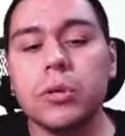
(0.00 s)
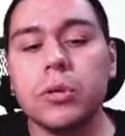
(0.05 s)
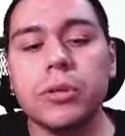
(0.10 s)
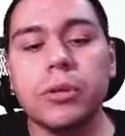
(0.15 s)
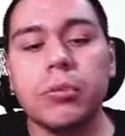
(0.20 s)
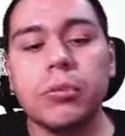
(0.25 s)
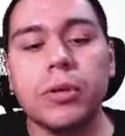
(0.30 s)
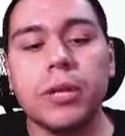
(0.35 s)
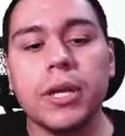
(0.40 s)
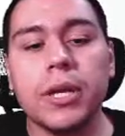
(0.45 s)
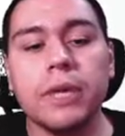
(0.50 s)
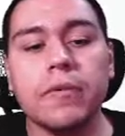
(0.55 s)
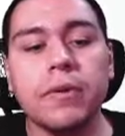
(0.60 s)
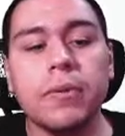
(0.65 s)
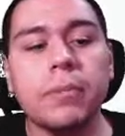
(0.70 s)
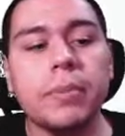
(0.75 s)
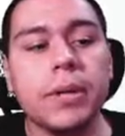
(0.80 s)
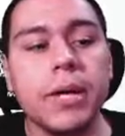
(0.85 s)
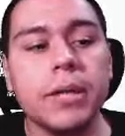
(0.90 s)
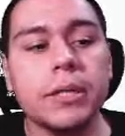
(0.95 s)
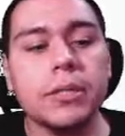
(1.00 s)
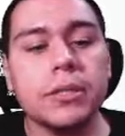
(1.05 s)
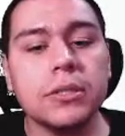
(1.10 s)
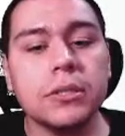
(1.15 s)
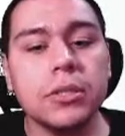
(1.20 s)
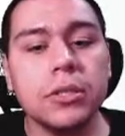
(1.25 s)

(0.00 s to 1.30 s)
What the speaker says: with whatever box is